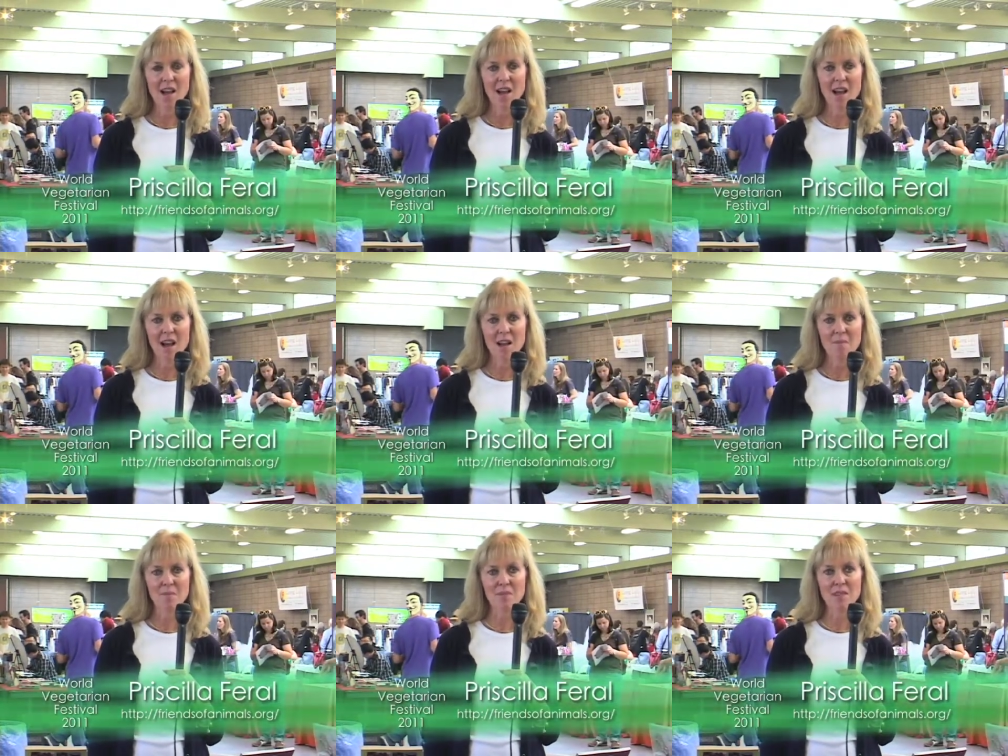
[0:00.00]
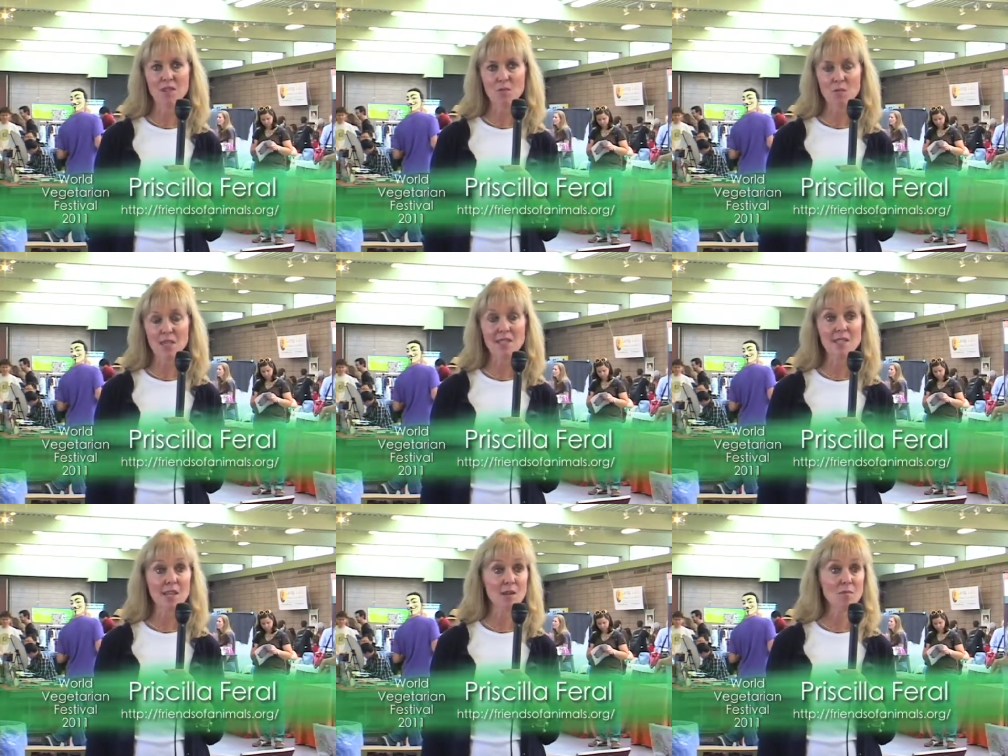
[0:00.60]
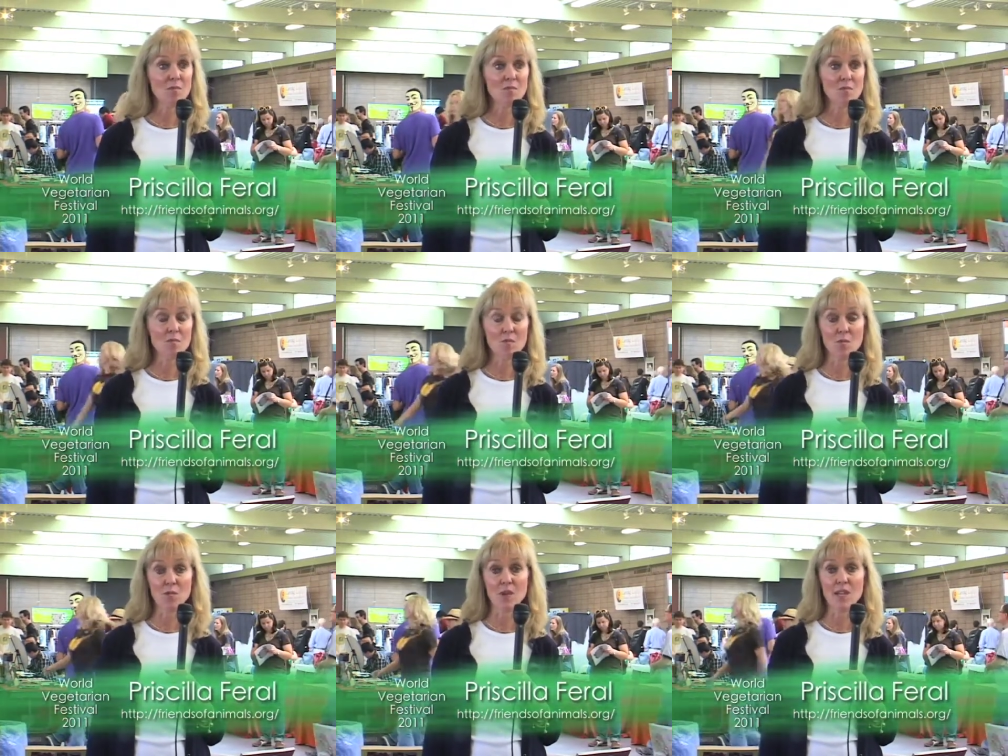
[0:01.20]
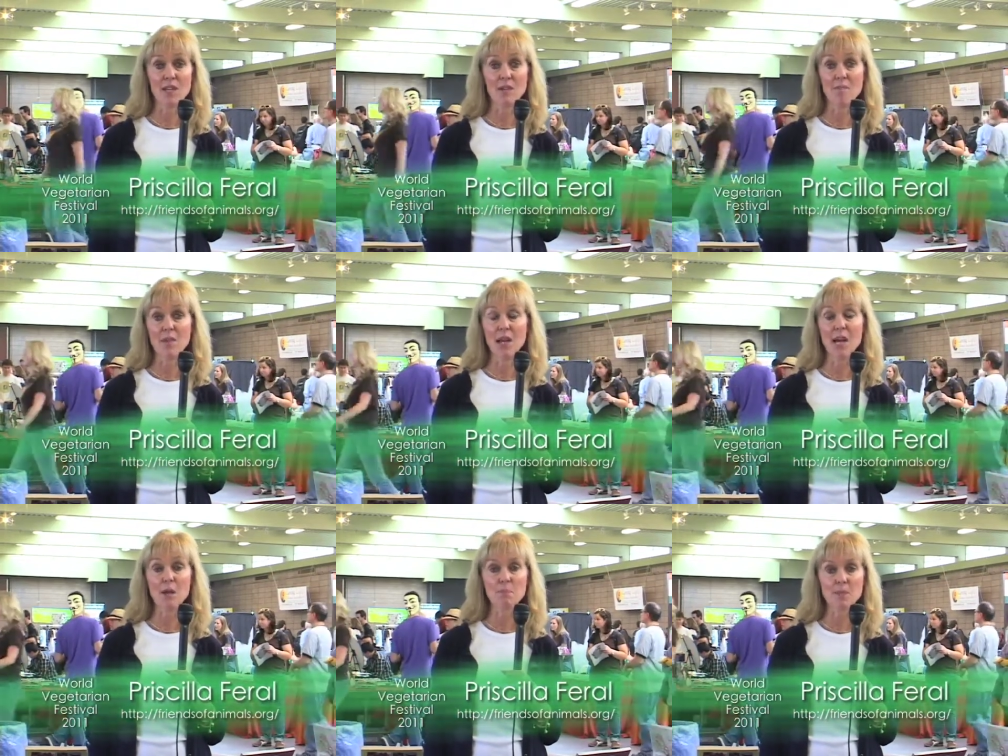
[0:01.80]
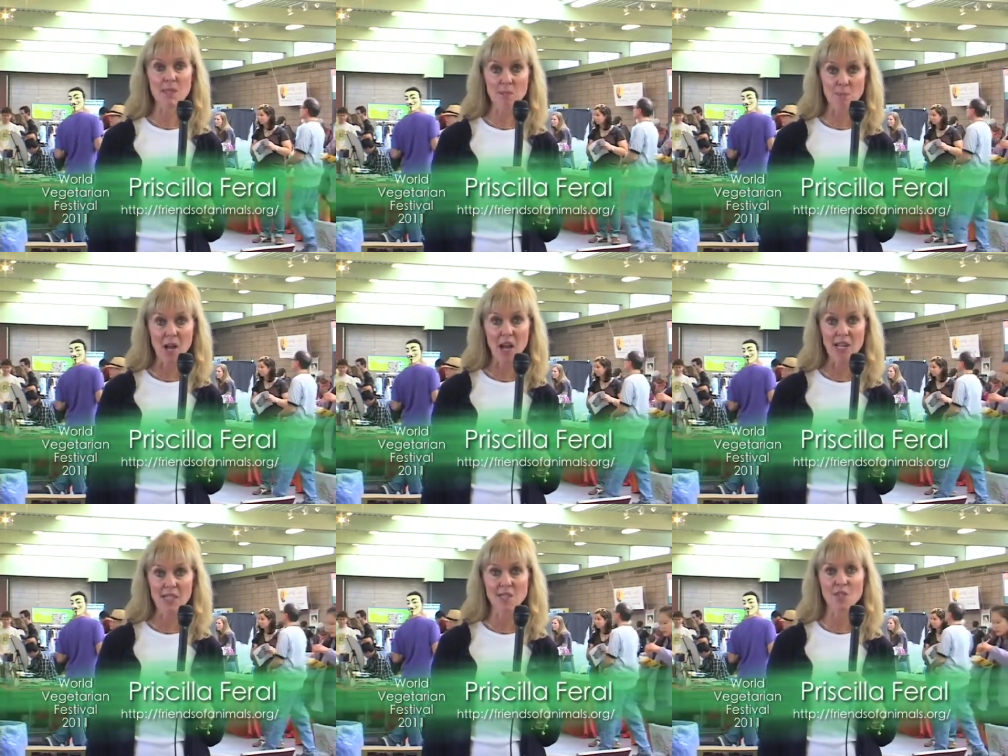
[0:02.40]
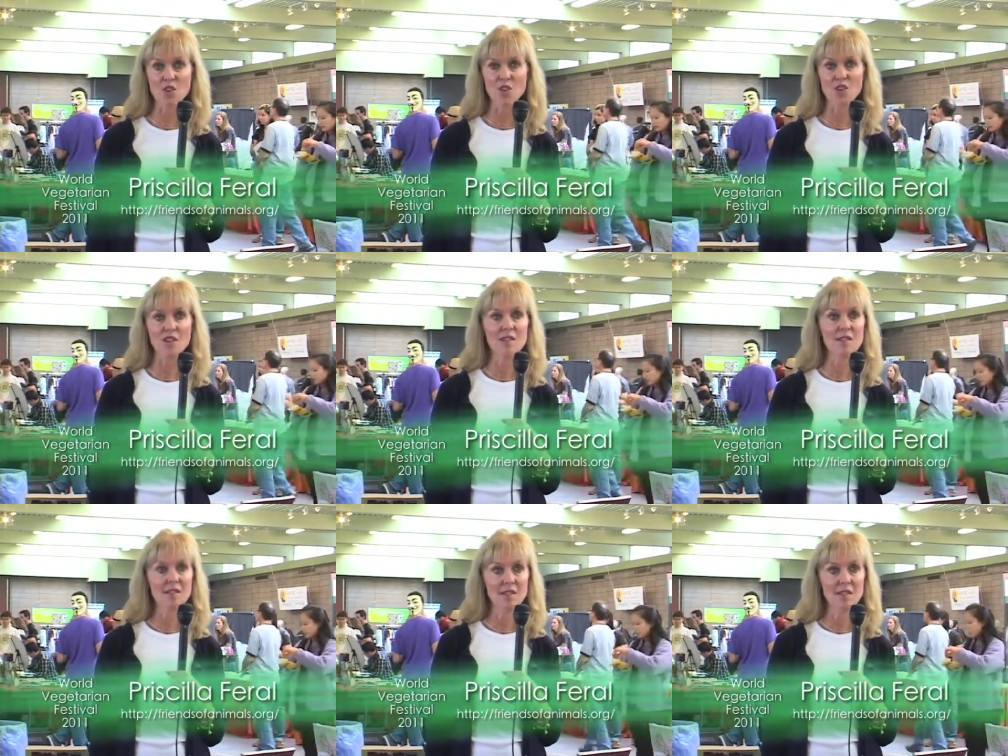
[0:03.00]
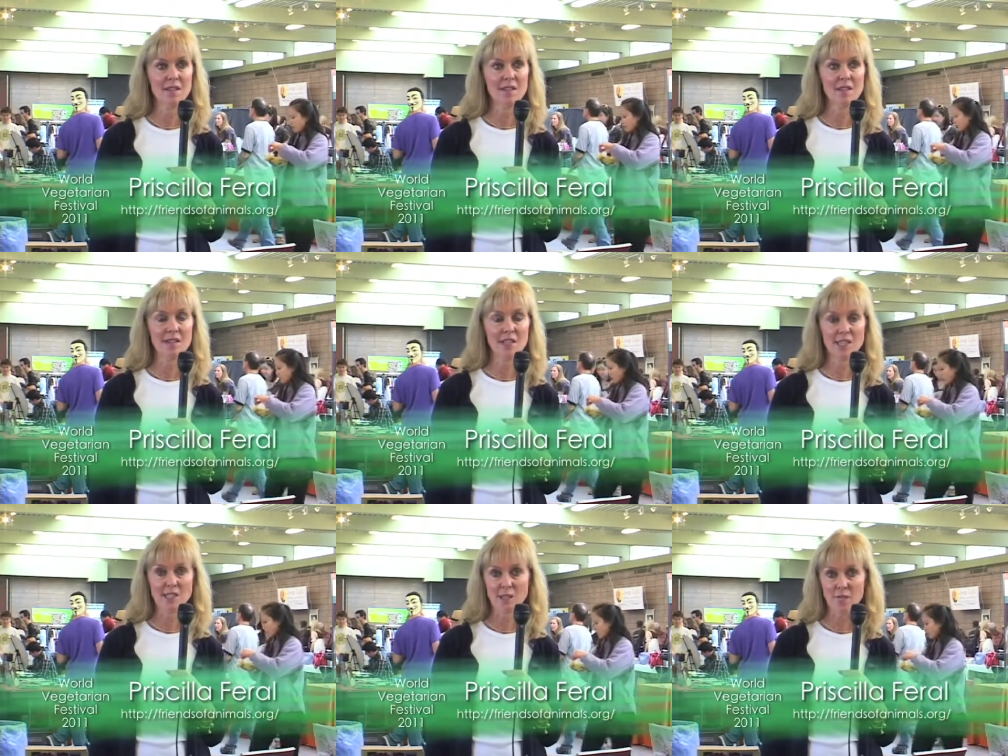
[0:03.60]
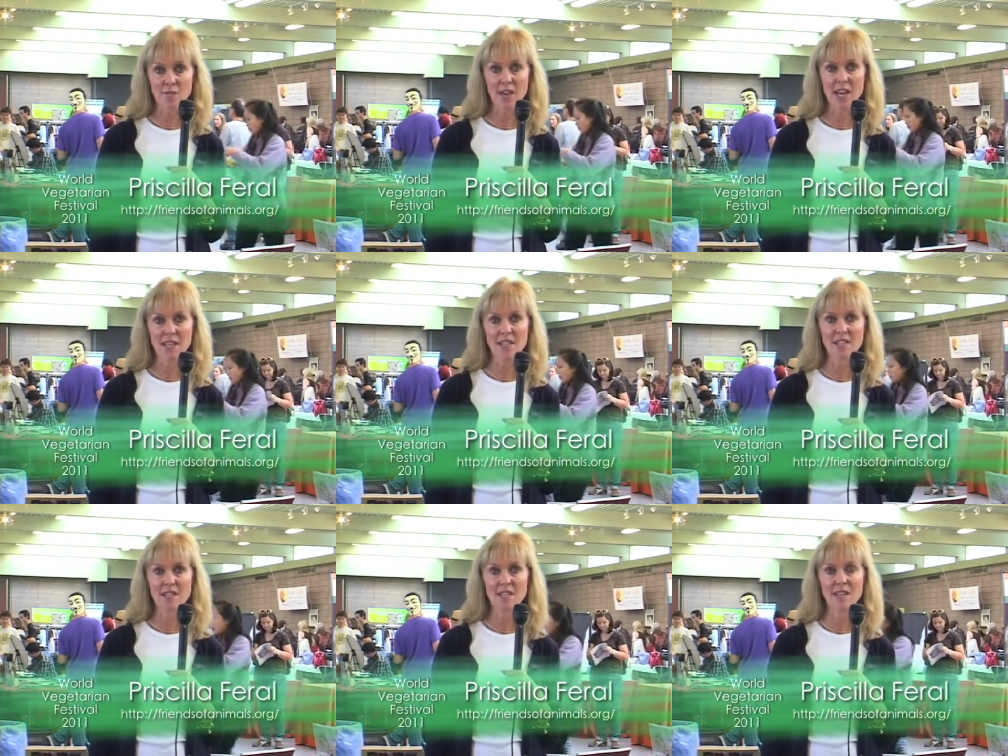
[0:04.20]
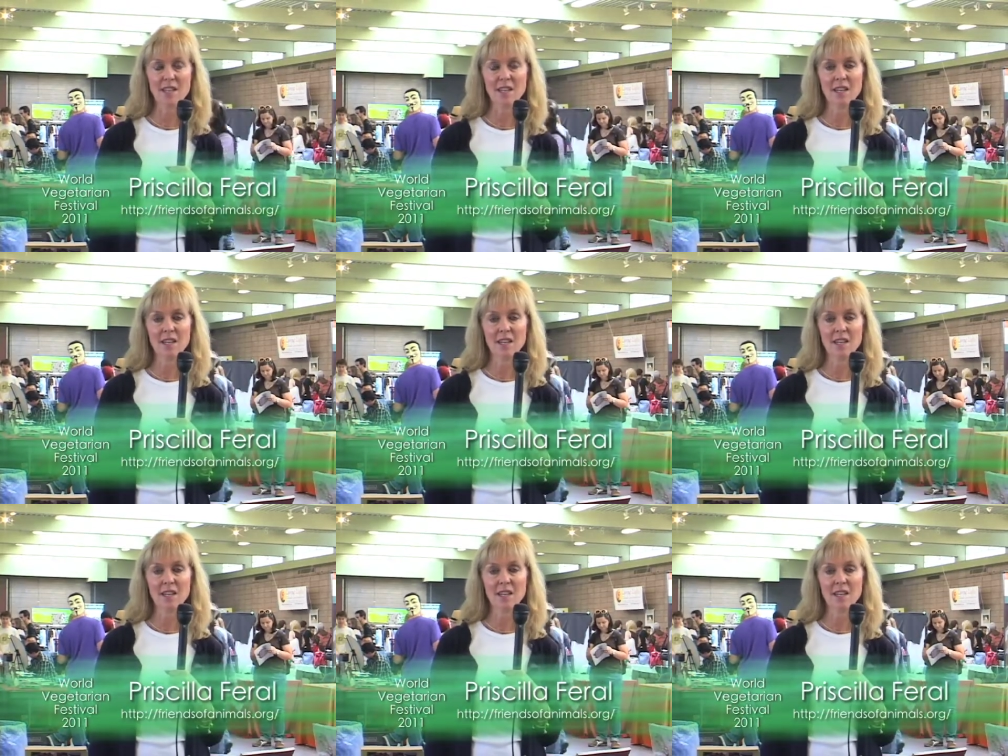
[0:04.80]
Um, the reason we help sponsor this event